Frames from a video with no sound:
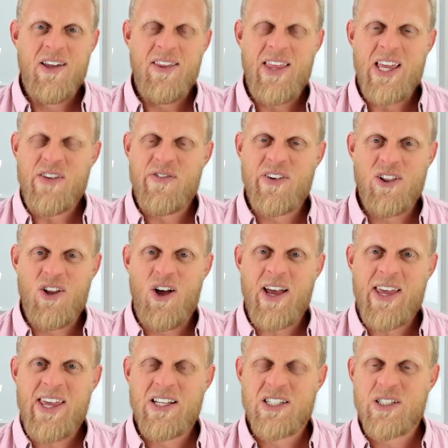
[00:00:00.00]
Thank you for
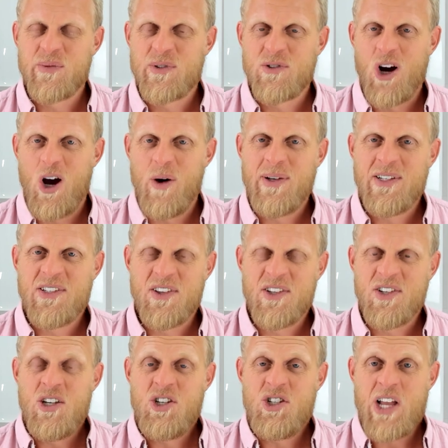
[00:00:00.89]
liking and subscribing to
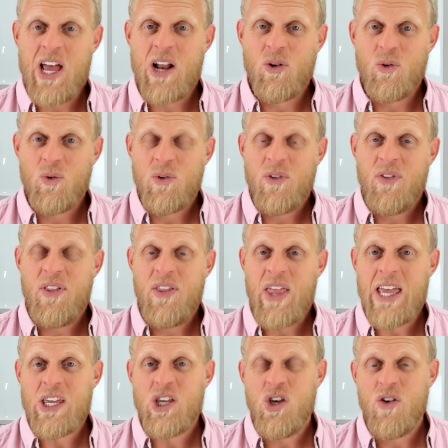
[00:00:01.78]
the channel.
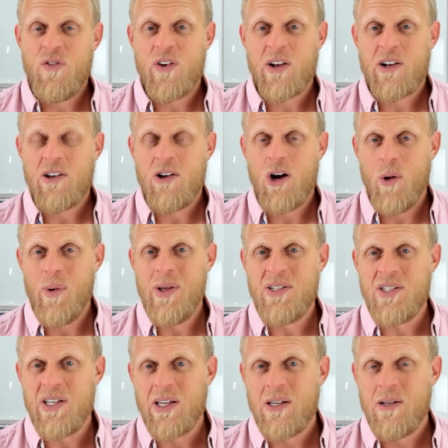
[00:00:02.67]
Thank you for
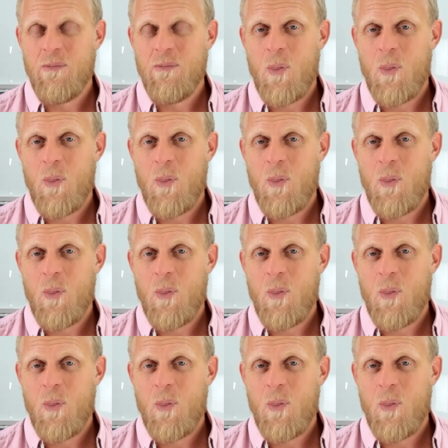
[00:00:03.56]
commenting.